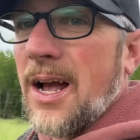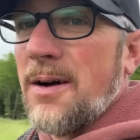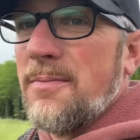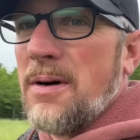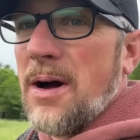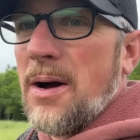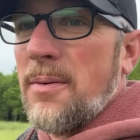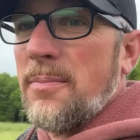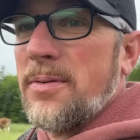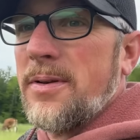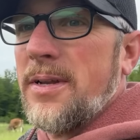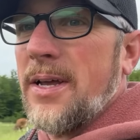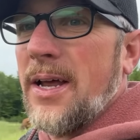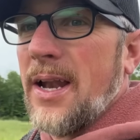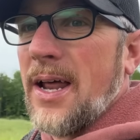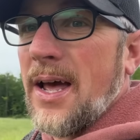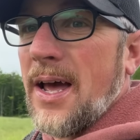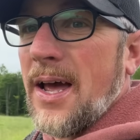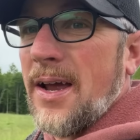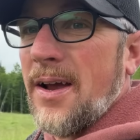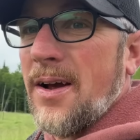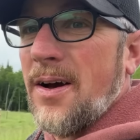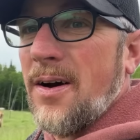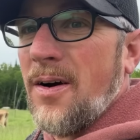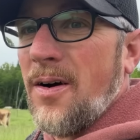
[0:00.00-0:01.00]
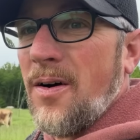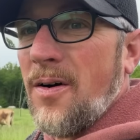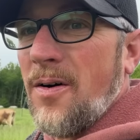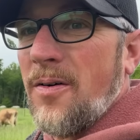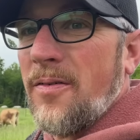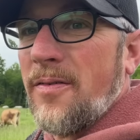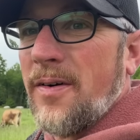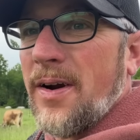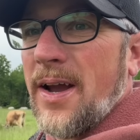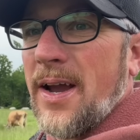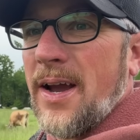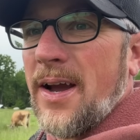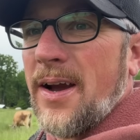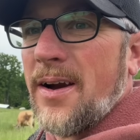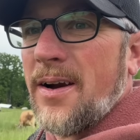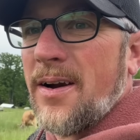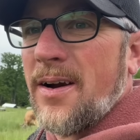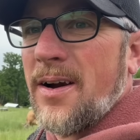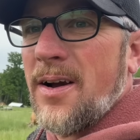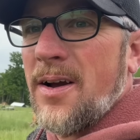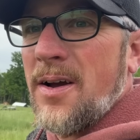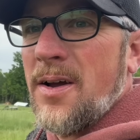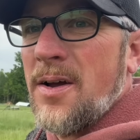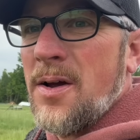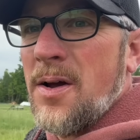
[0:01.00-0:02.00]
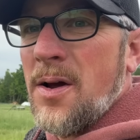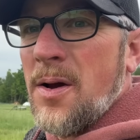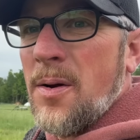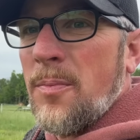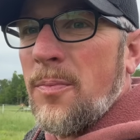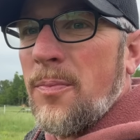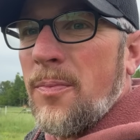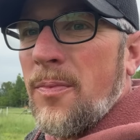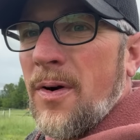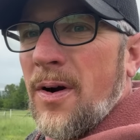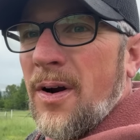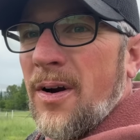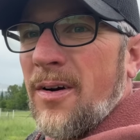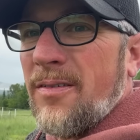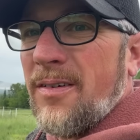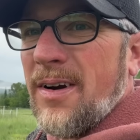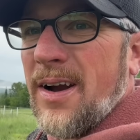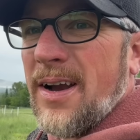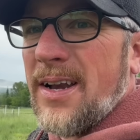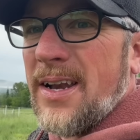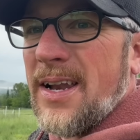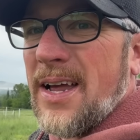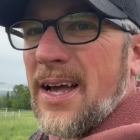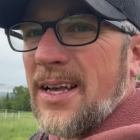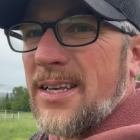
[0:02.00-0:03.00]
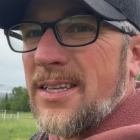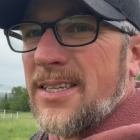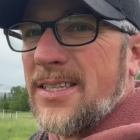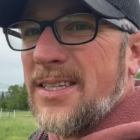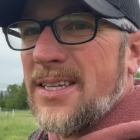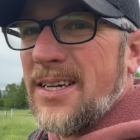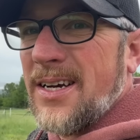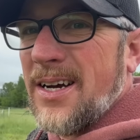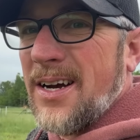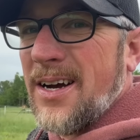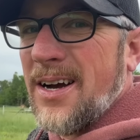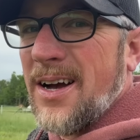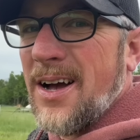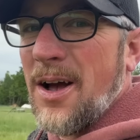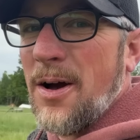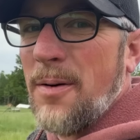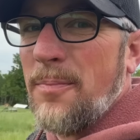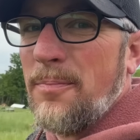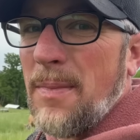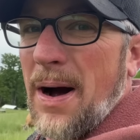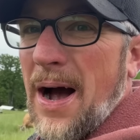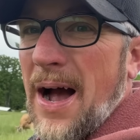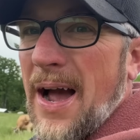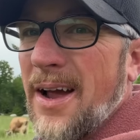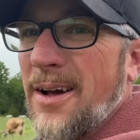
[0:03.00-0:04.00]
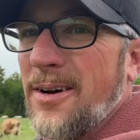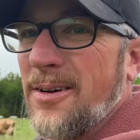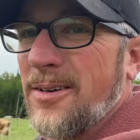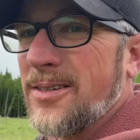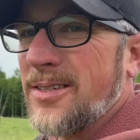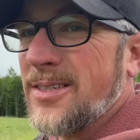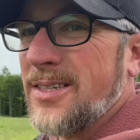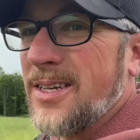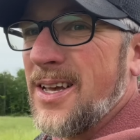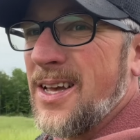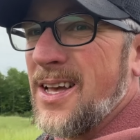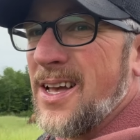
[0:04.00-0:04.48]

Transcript: them up today over here, right next to Miles.